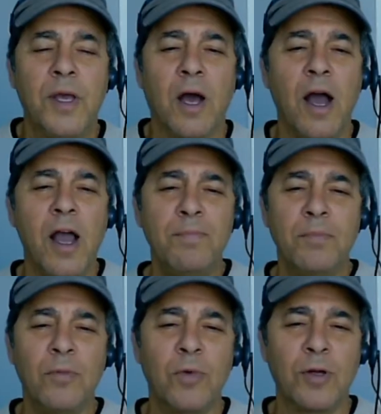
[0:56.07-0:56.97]
Yeah,
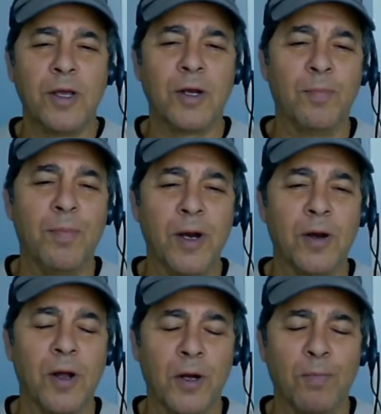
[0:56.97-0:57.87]
I'm looking at a
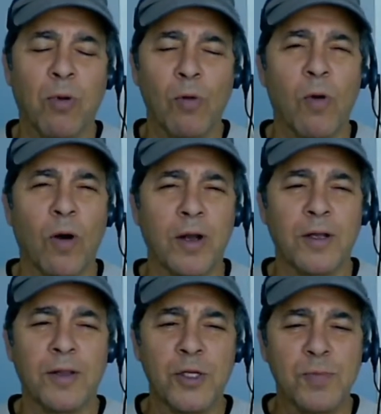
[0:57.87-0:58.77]
bull
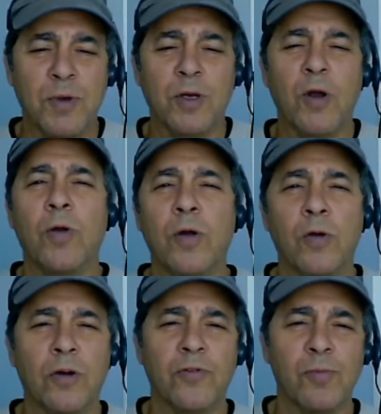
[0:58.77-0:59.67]
market that's been going
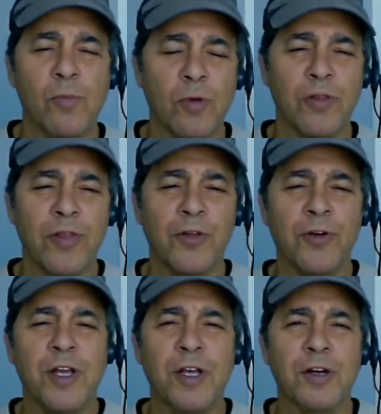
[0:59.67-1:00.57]
on for more than
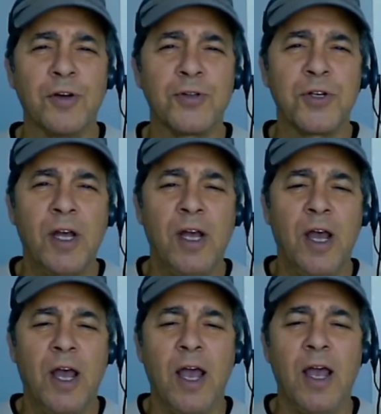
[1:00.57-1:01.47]
30 years,
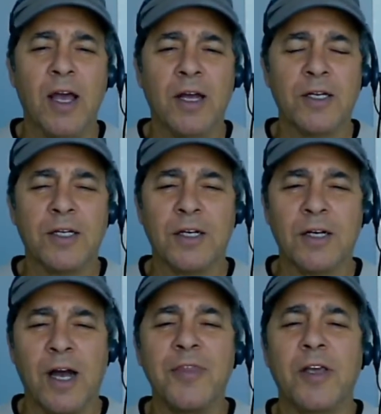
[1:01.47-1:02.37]
and
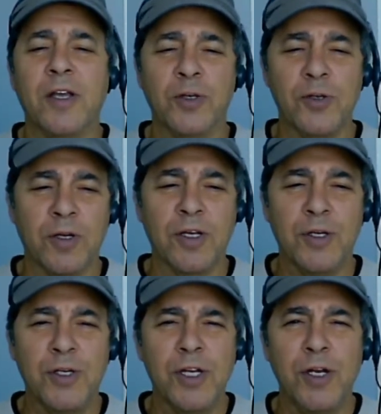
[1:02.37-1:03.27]
I think it's going to
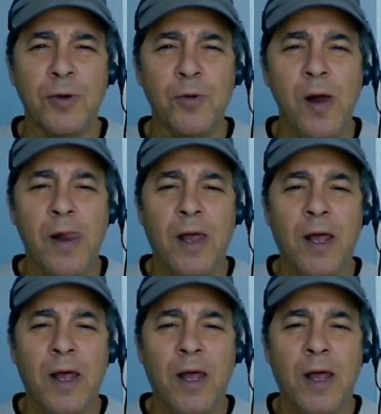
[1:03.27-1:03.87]
continue.